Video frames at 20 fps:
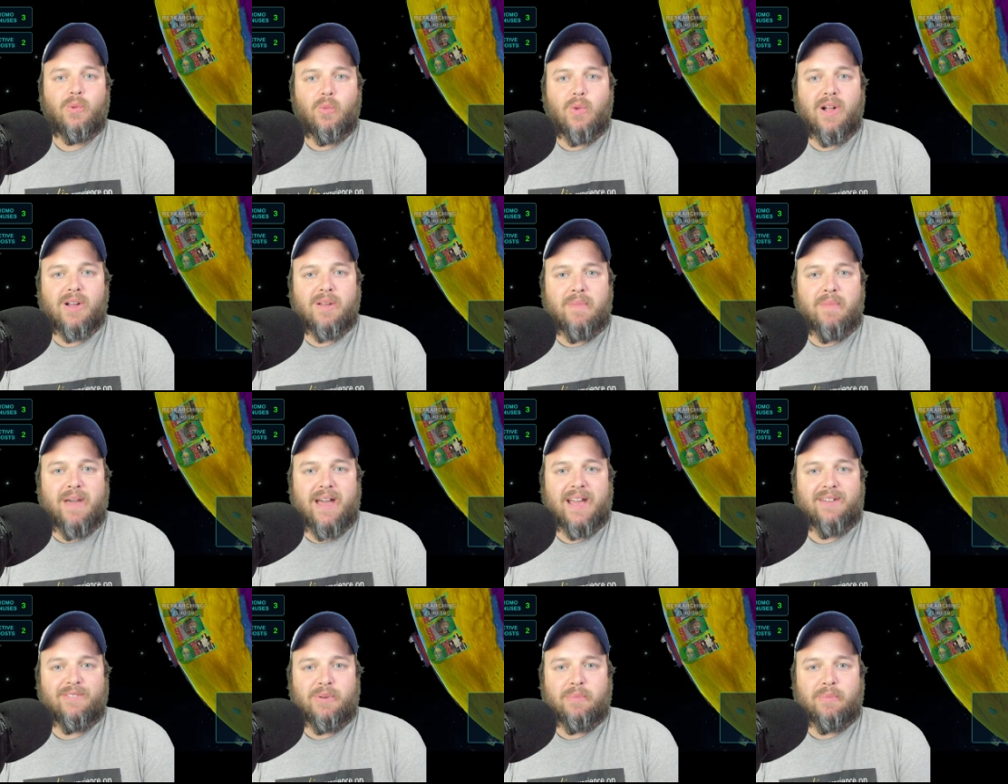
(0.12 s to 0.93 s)
Welcome
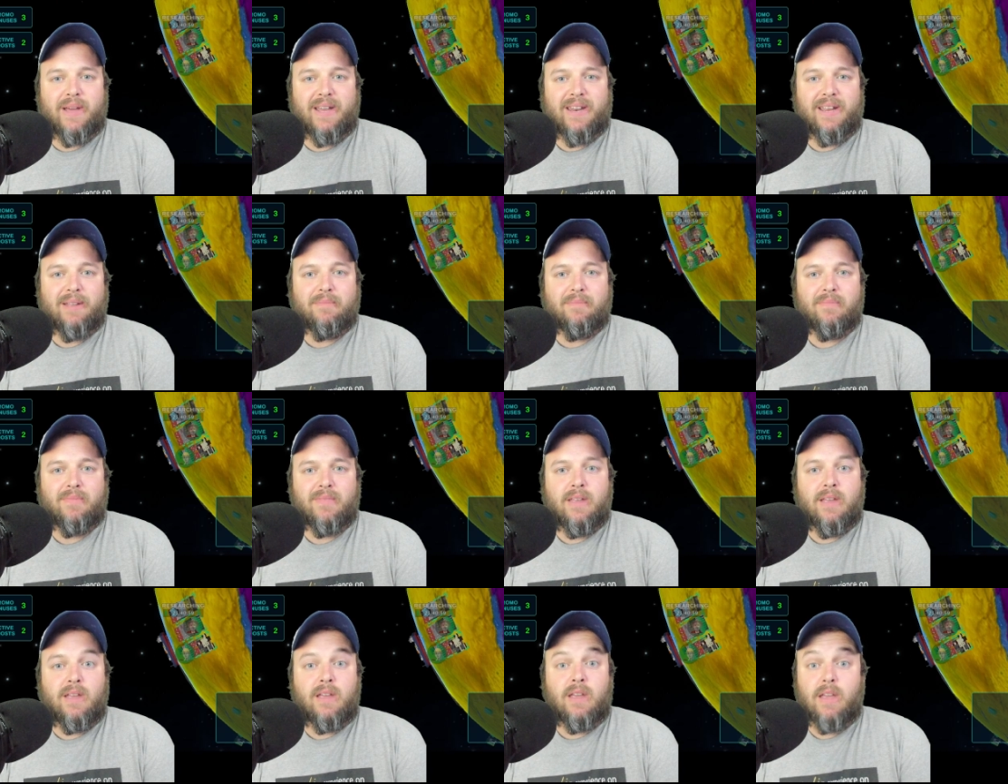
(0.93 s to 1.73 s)
back everybody.
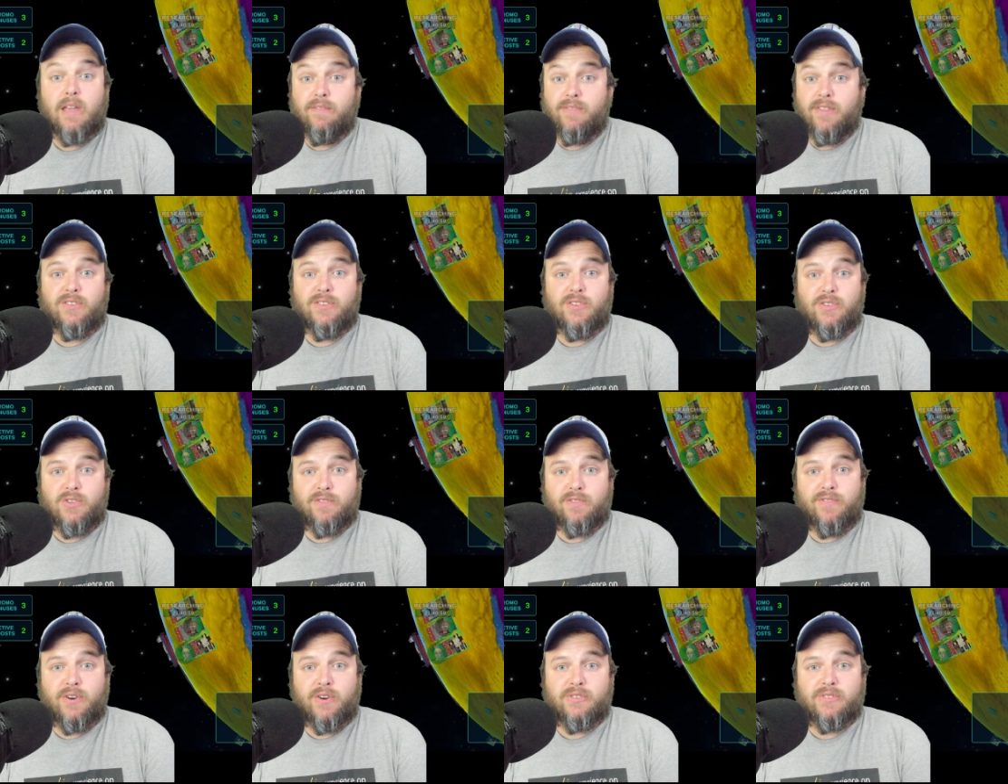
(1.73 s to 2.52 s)
If this is
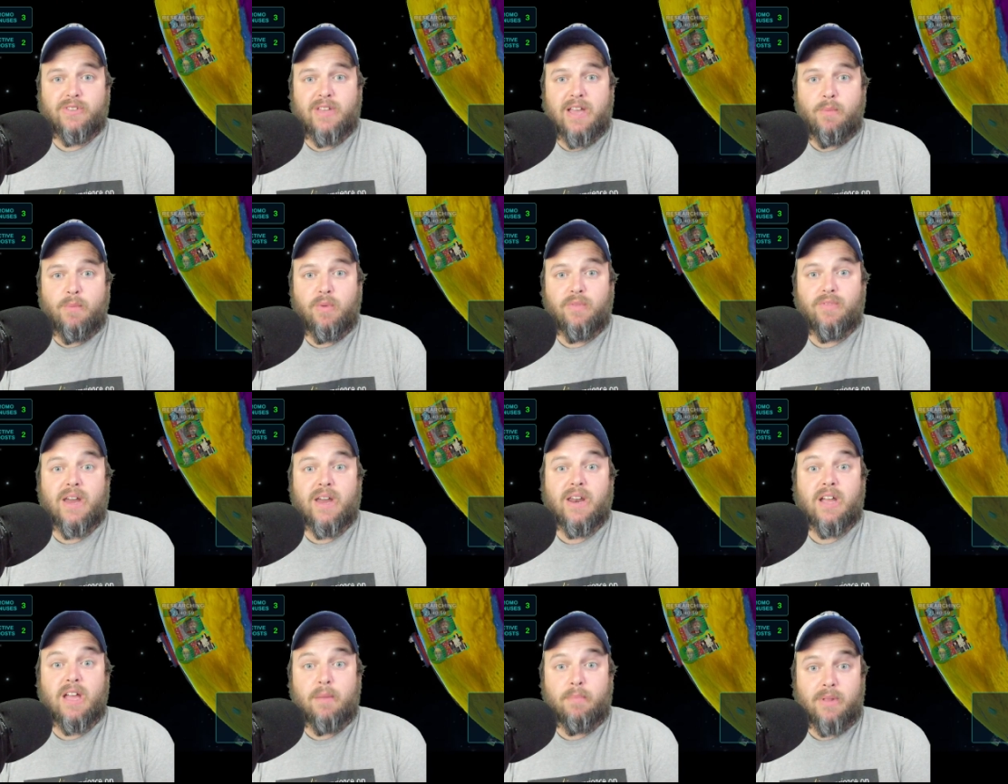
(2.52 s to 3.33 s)
your first time, we've
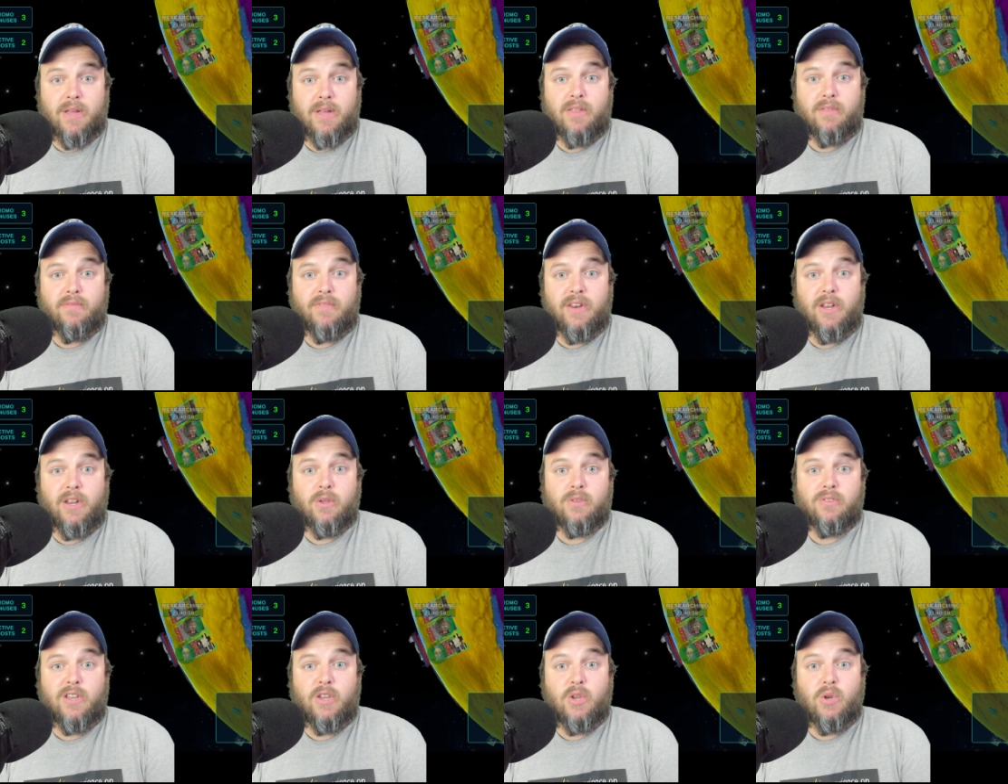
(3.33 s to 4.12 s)
got a couple other
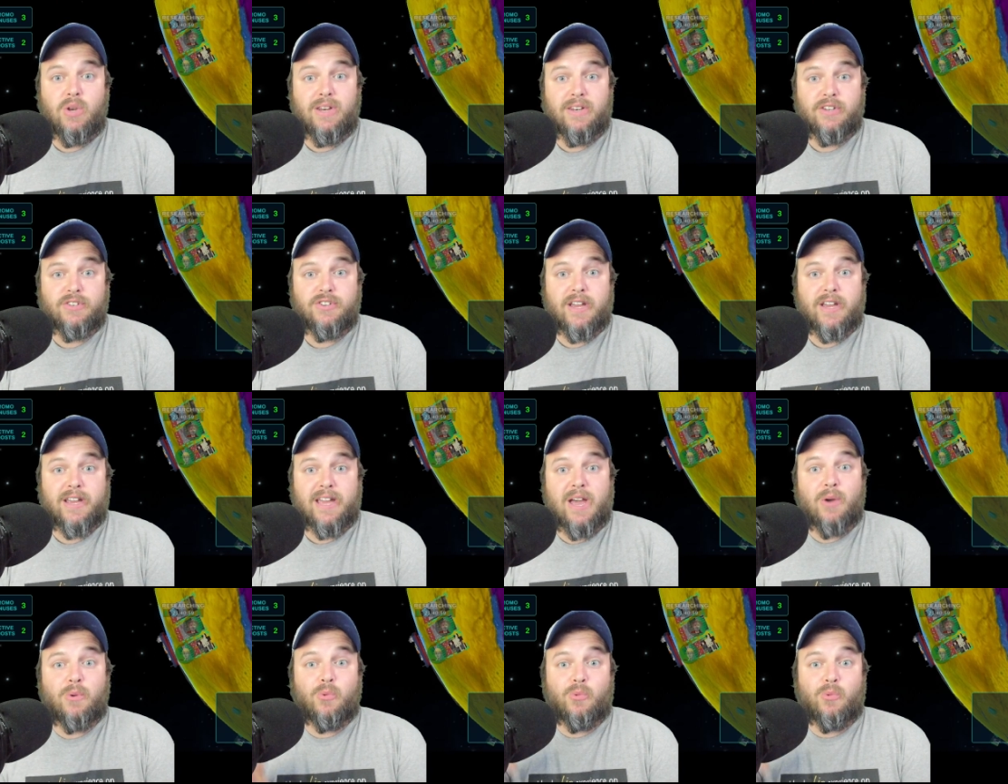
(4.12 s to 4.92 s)
videos that you need to check
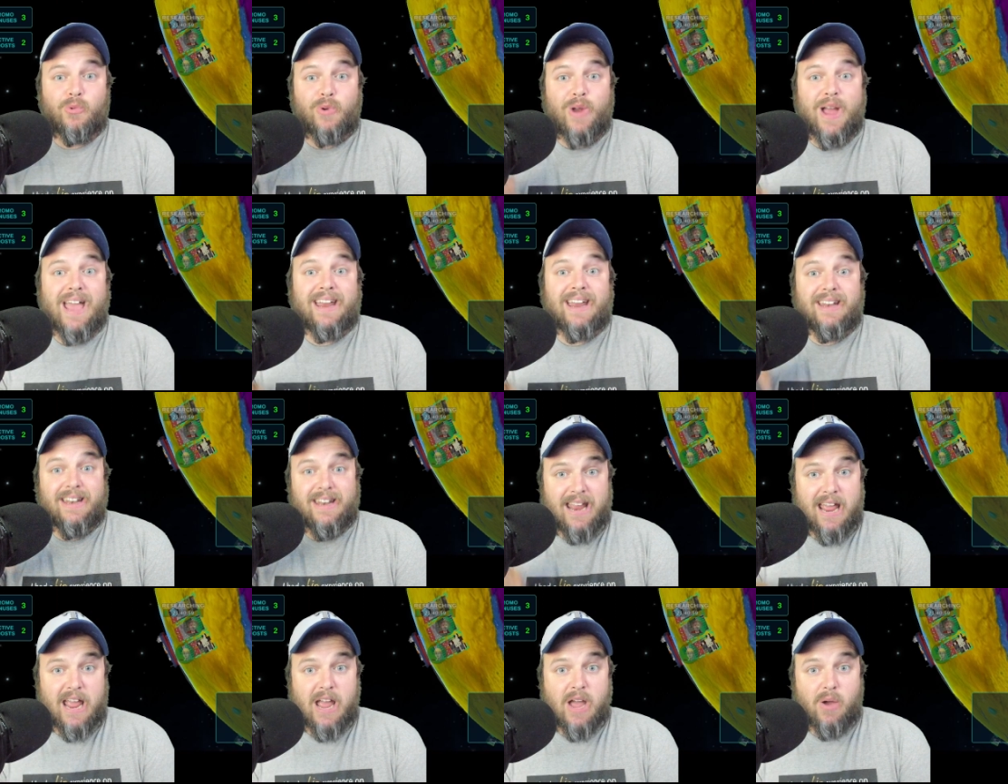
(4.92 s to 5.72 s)
out right
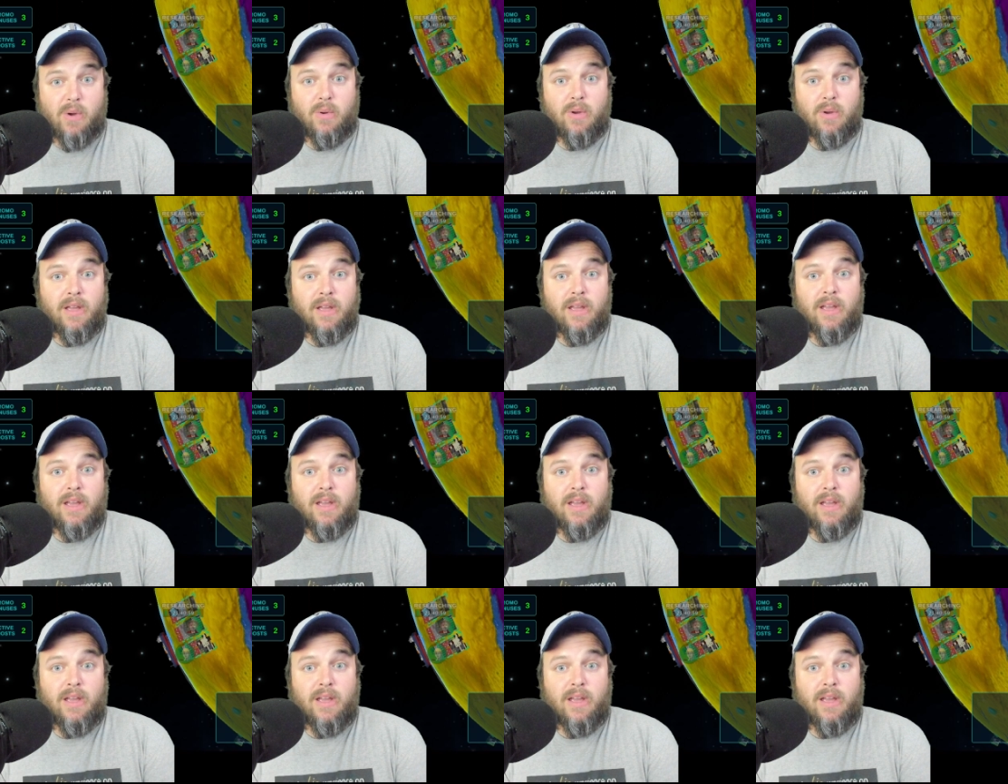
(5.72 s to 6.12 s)
now.